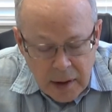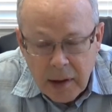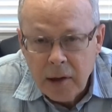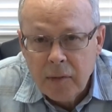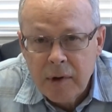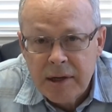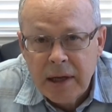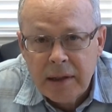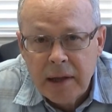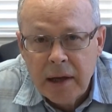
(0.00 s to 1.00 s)
and over
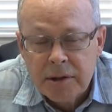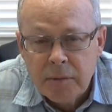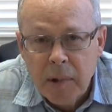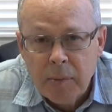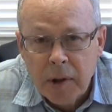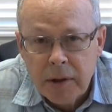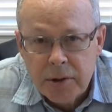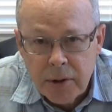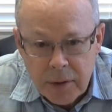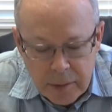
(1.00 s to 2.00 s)
ten thousand people
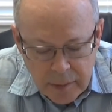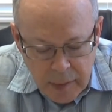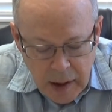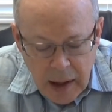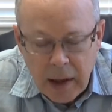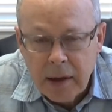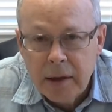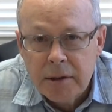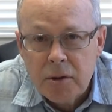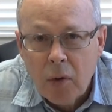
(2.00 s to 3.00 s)
injured. That
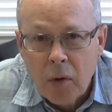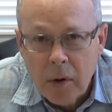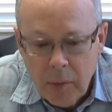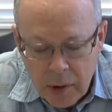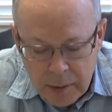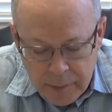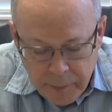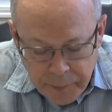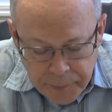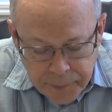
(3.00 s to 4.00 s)
is horrible.
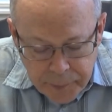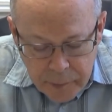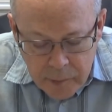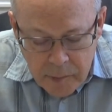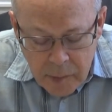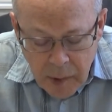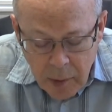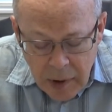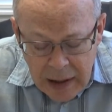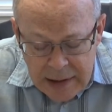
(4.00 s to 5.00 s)

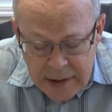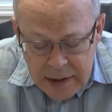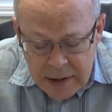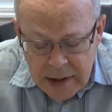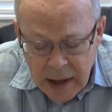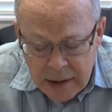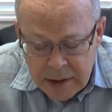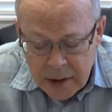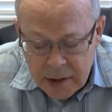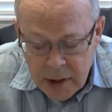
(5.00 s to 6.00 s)
But as these
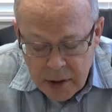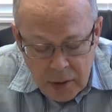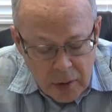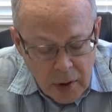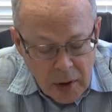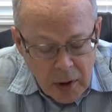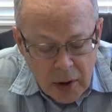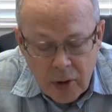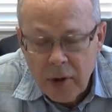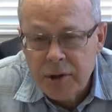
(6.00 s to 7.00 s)
attacks continue,
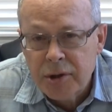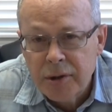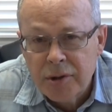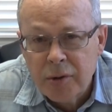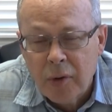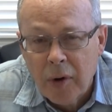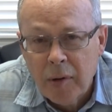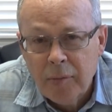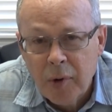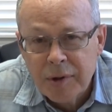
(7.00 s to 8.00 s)
Christians who are
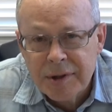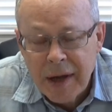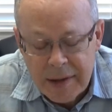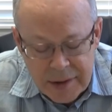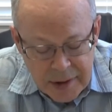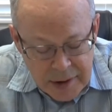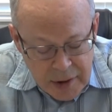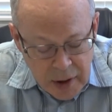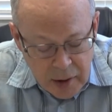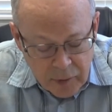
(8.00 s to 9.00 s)
on both sides of this
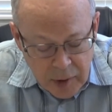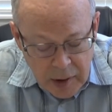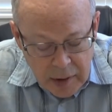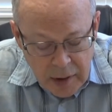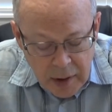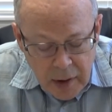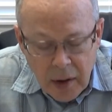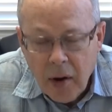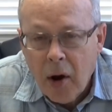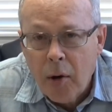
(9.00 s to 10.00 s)
conflict
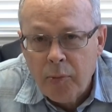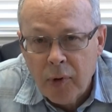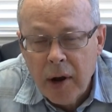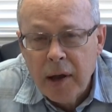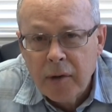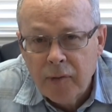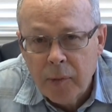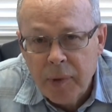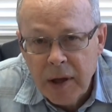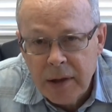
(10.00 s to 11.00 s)
are praying for
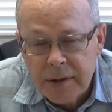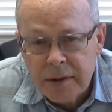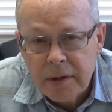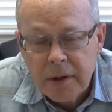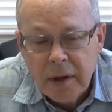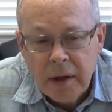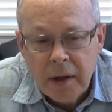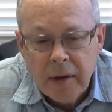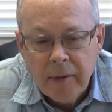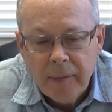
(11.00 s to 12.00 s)
peace.
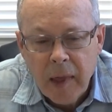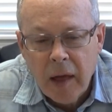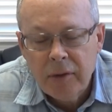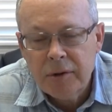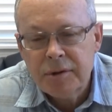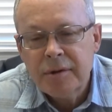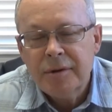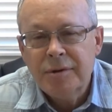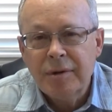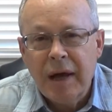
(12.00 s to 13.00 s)
Now, there's
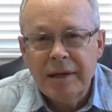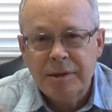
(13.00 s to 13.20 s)
two kinds